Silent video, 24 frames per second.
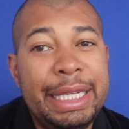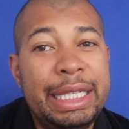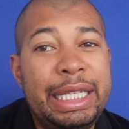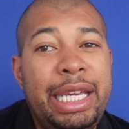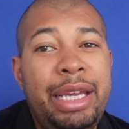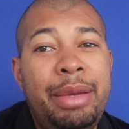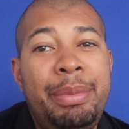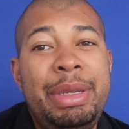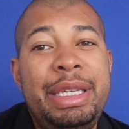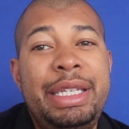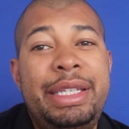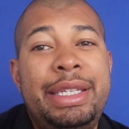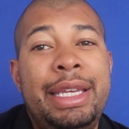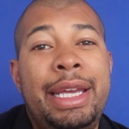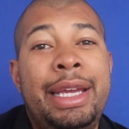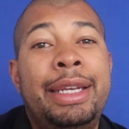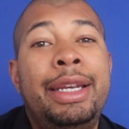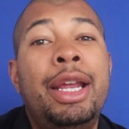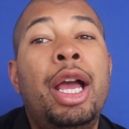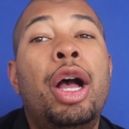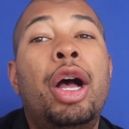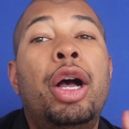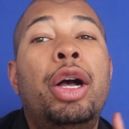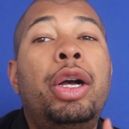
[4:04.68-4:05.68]
Kimmy
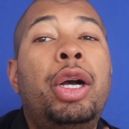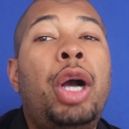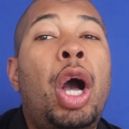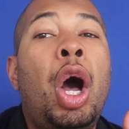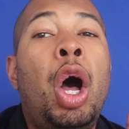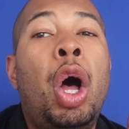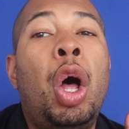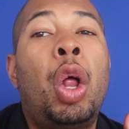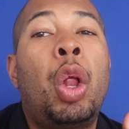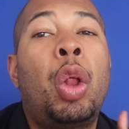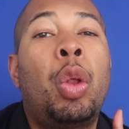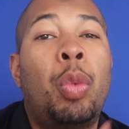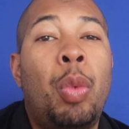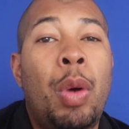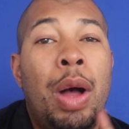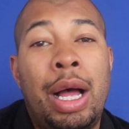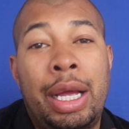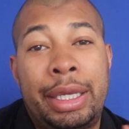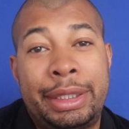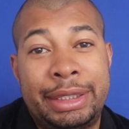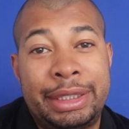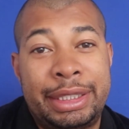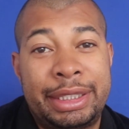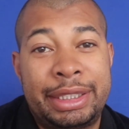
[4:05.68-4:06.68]
said, call
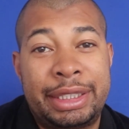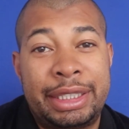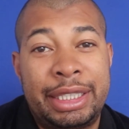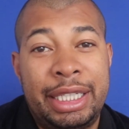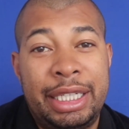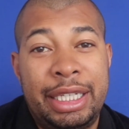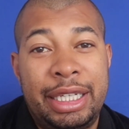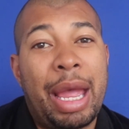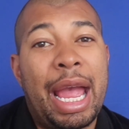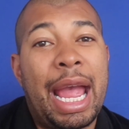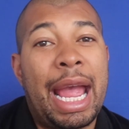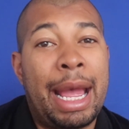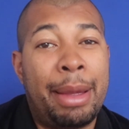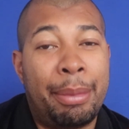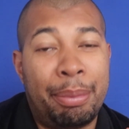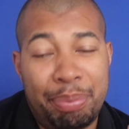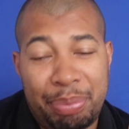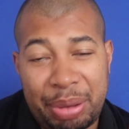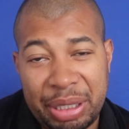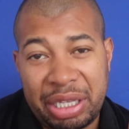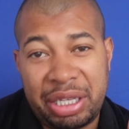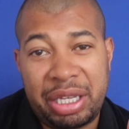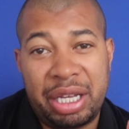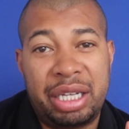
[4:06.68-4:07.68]
Wanda. And
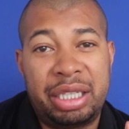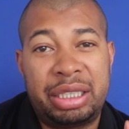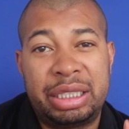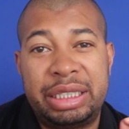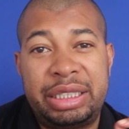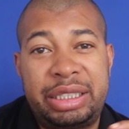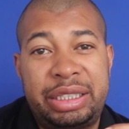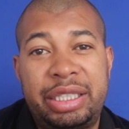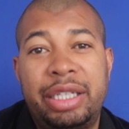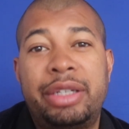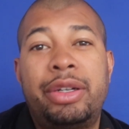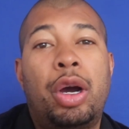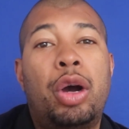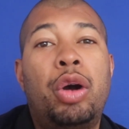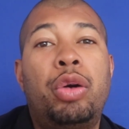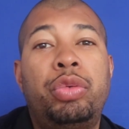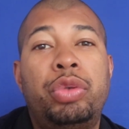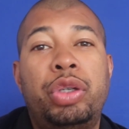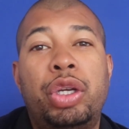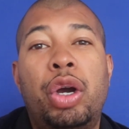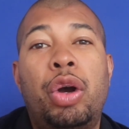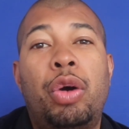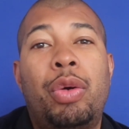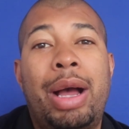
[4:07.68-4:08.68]
Big Ugly said, oh
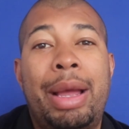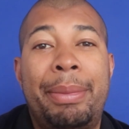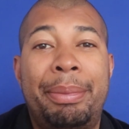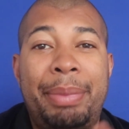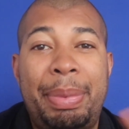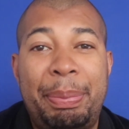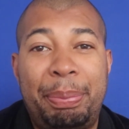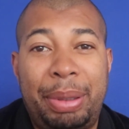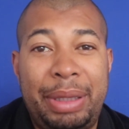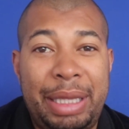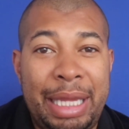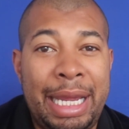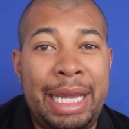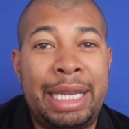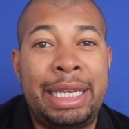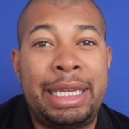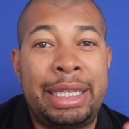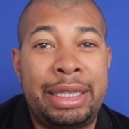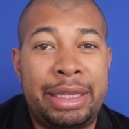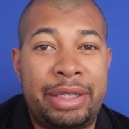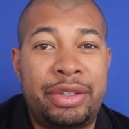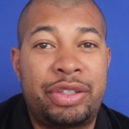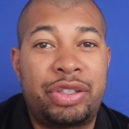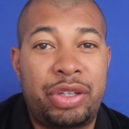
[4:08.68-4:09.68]
no, I'm
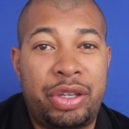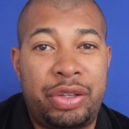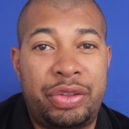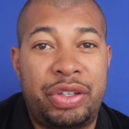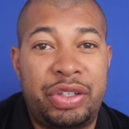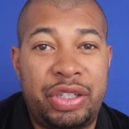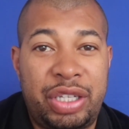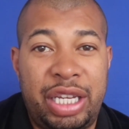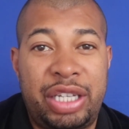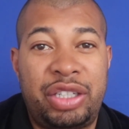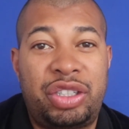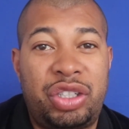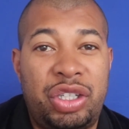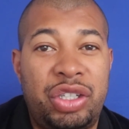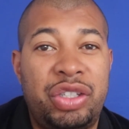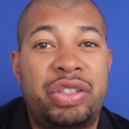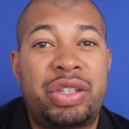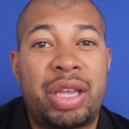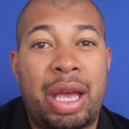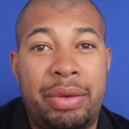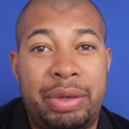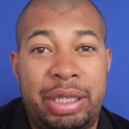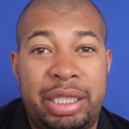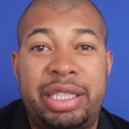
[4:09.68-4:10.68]
planning this on the day
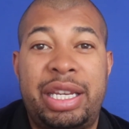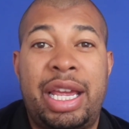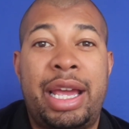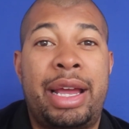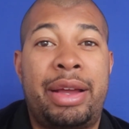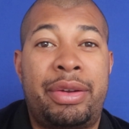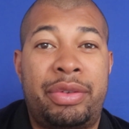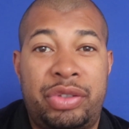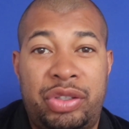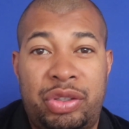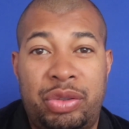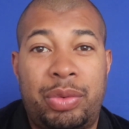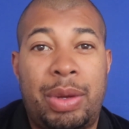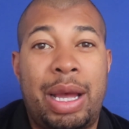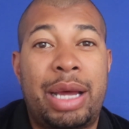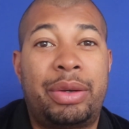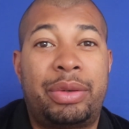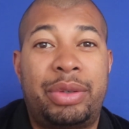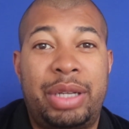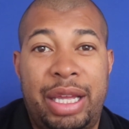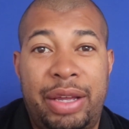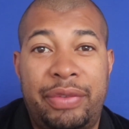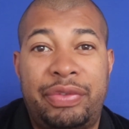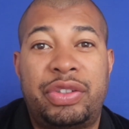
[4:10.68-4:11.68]
she's out of town so I
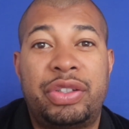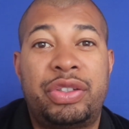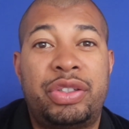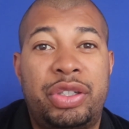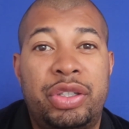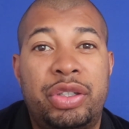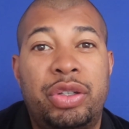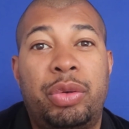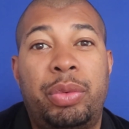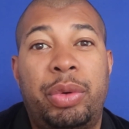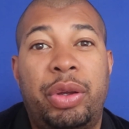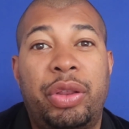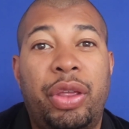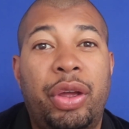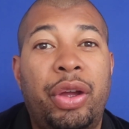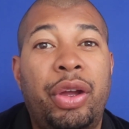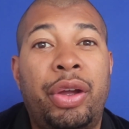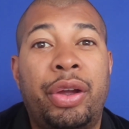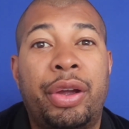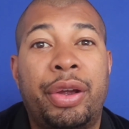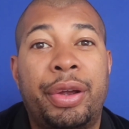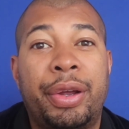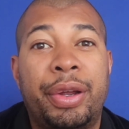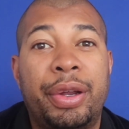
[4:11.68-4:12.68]
don't have to deal with
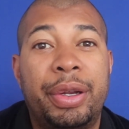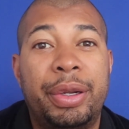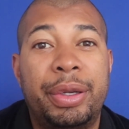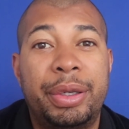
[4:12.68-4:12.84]
her.